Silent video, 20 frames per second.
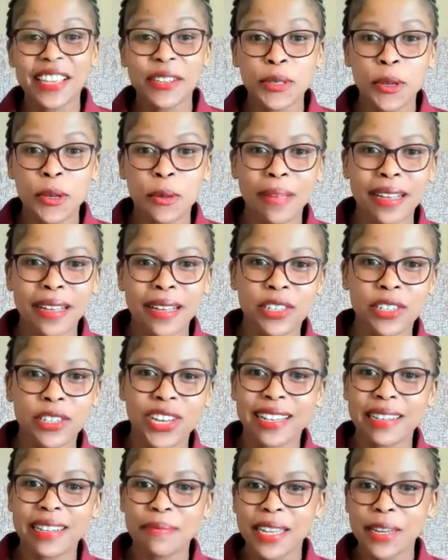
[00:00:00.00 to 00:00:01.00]
you so much,
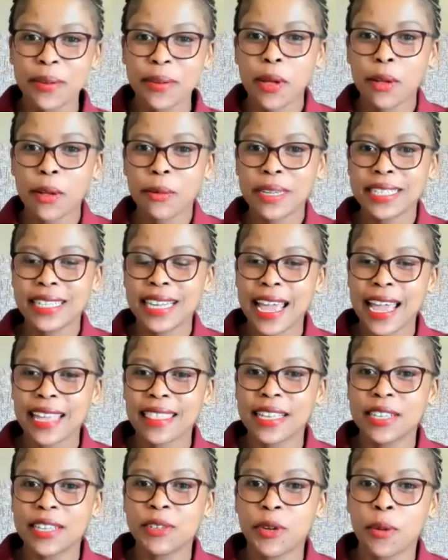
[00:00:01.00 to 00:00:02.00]
gentlemen. We always like
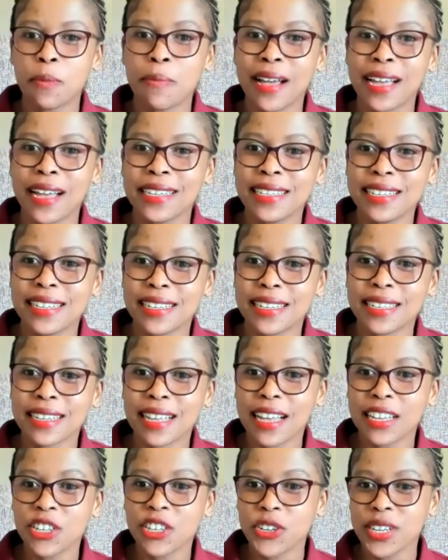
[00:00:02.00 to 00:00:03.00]
these robust
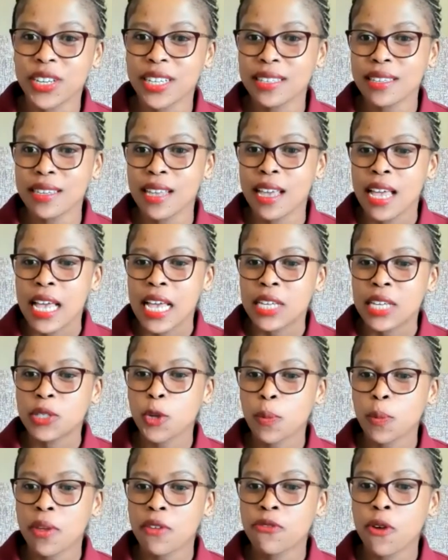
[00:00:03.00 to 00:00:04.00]
discussions.
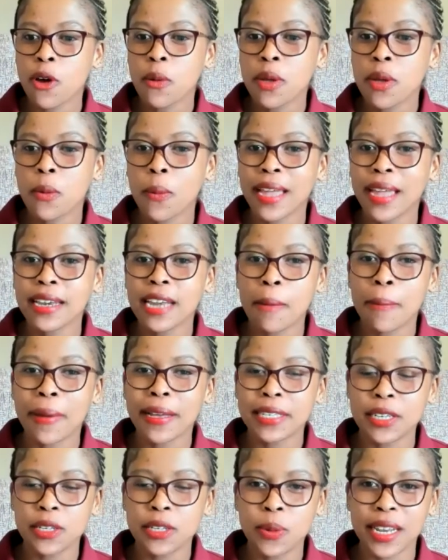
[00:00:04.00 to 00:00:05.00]
So before we wind up, I
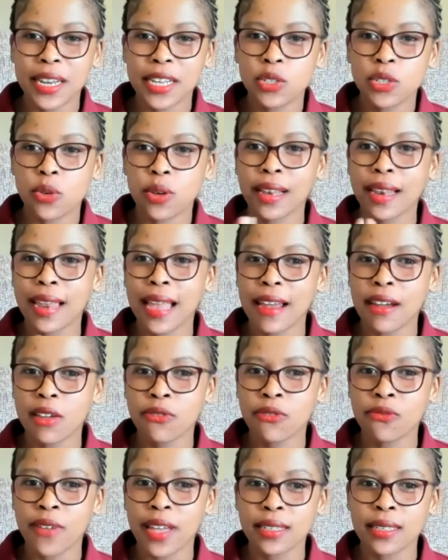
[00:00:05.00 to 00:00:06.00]
just wanted to
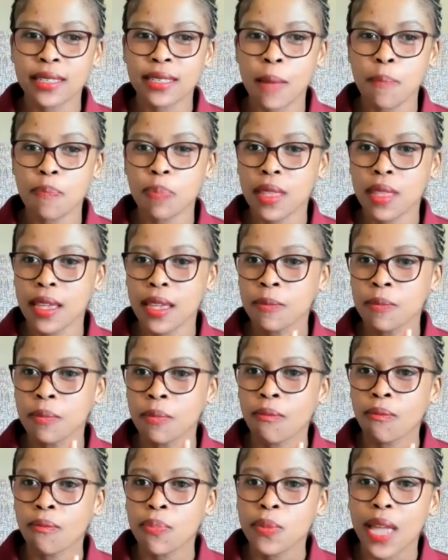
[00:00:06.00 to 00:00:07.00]
clarify something.
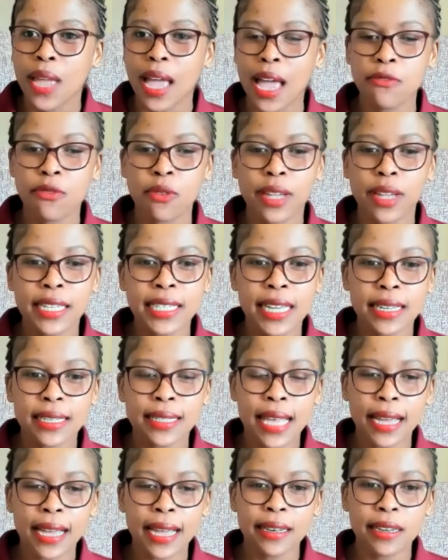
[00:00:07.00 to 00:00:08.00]
I forget
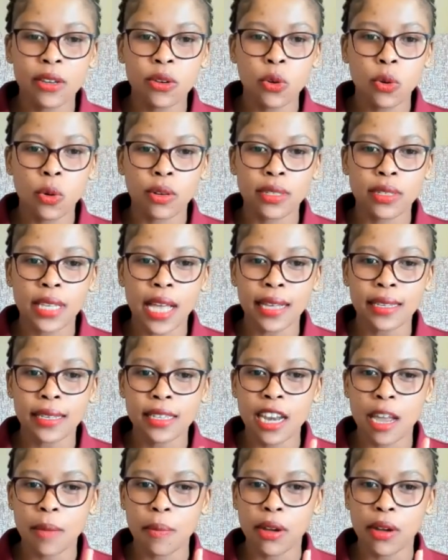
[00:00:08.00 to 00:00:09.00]
exactly who was
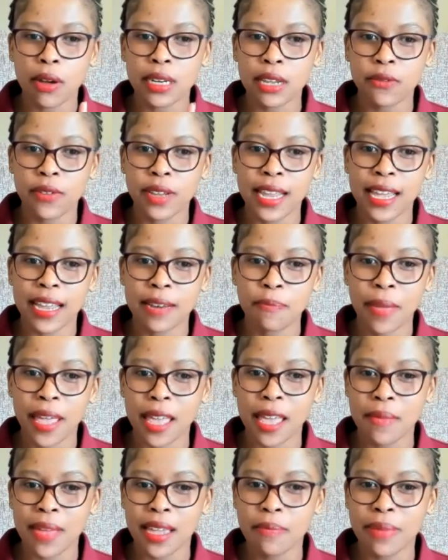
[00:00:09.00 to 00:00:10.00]
asking about dividend
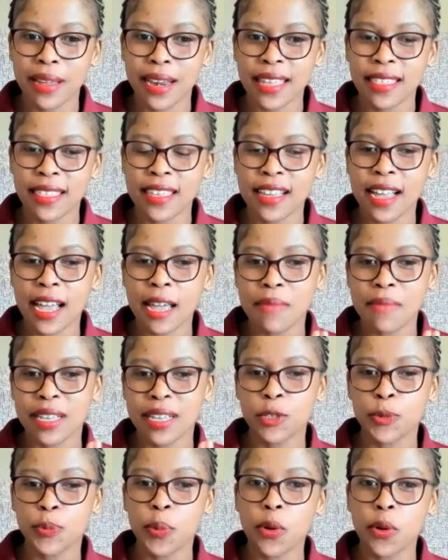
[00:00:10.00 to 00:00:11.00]
payment, but I think I
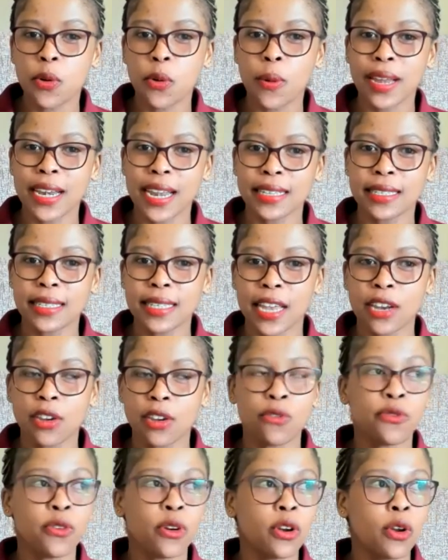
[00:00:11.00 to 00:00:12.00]
misspoke when I said
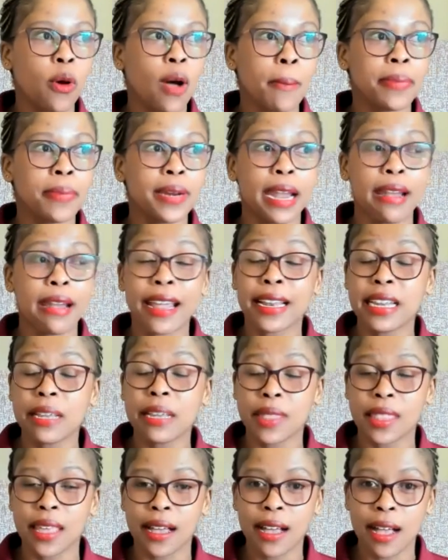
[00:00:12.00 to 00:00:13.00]
you follow up directly
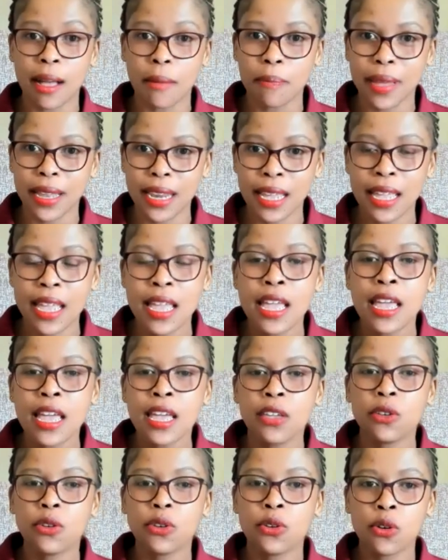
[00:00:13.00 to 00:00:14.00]
with the company.
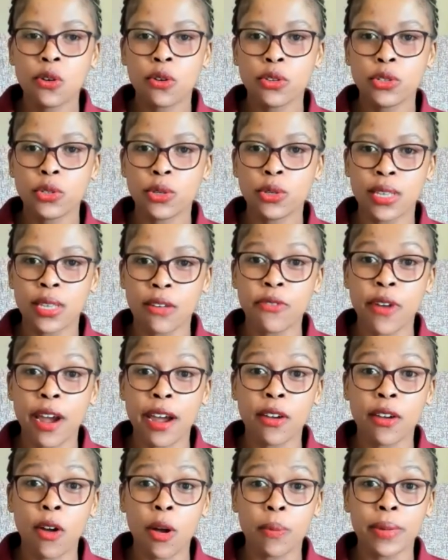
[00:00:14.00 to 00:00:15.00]
You don't go to
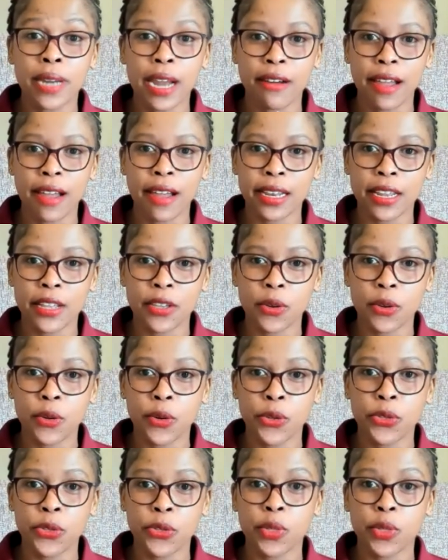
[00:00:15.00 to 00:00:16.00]
Safaricom directly, you
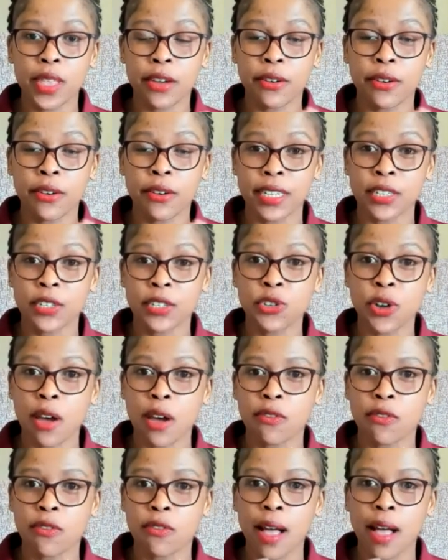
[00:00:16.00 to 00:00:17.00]
go through the registrar
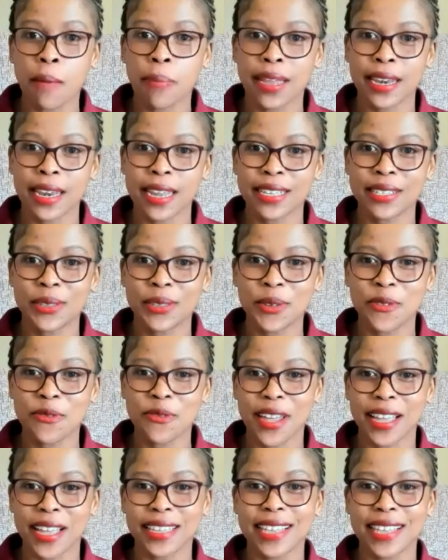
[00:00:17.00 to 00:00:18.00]
of companies. So,
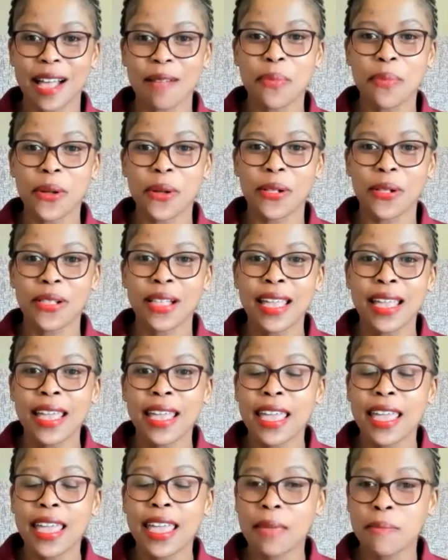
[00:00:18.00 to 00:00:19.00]
for example,
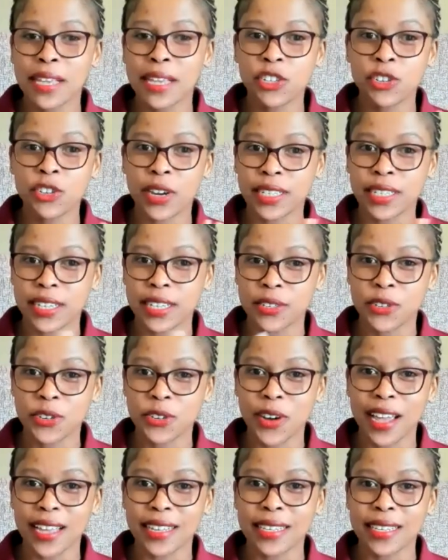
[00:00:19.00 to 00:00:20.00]
image
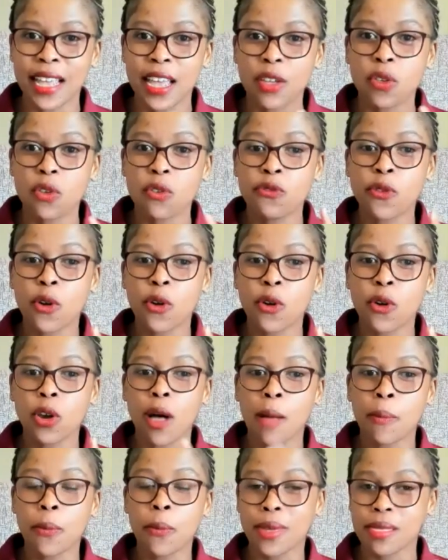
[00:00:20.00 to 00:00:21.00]
registrars, you follow
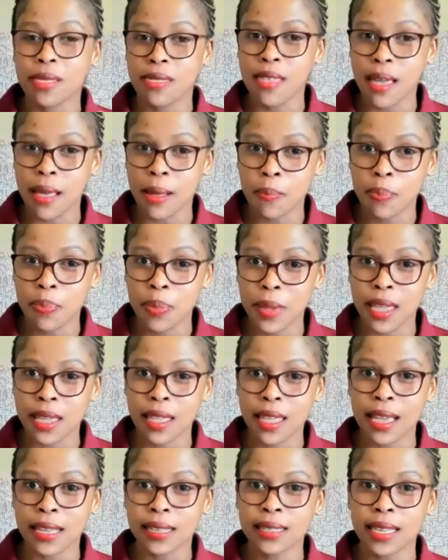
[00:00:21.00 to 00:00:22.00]
up with them in
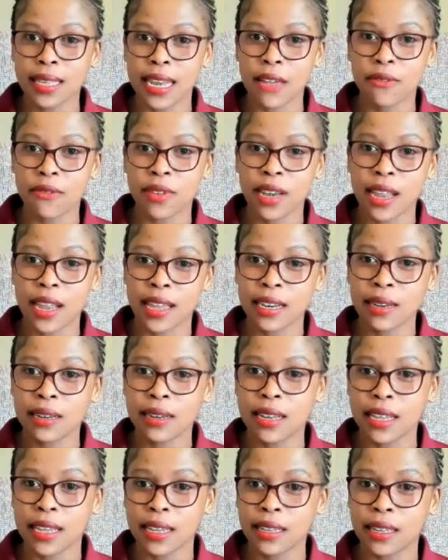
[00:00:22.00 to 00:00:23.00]
case the dividend,
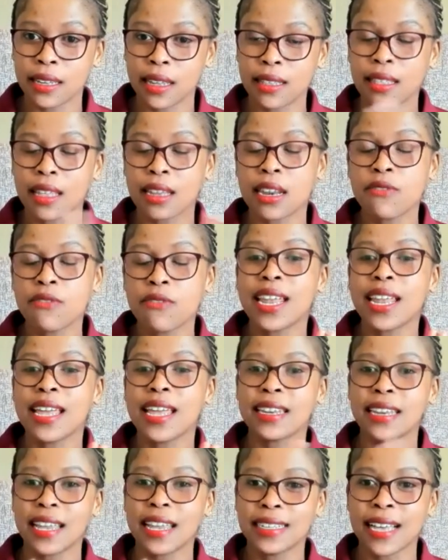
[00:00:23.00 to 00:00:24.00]
date, the
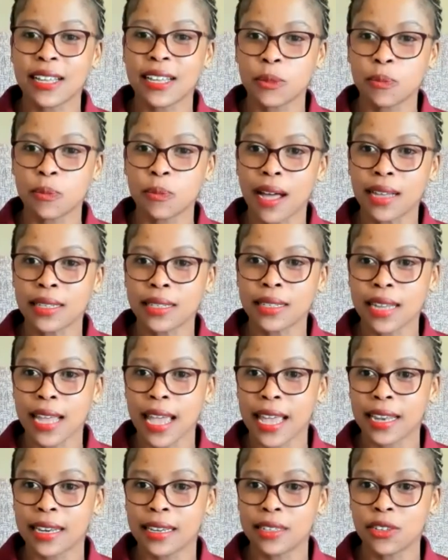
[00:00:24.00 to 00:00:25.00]
dividend date has passed
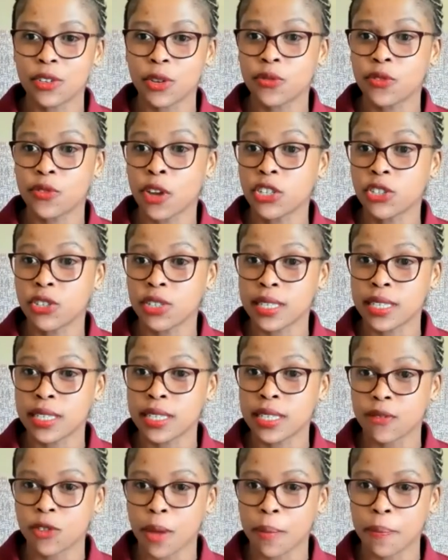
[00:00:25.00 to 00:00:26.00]
and you've not
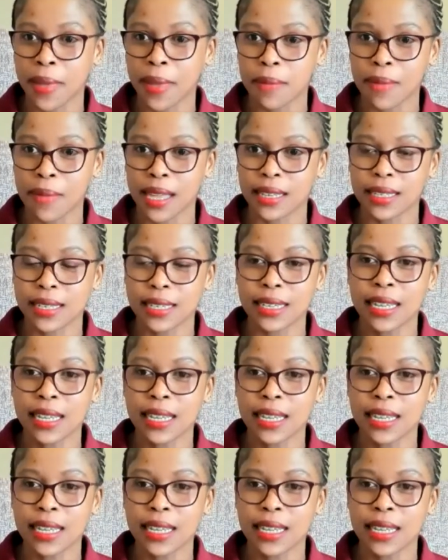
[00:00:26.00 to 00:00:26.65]
received your payment.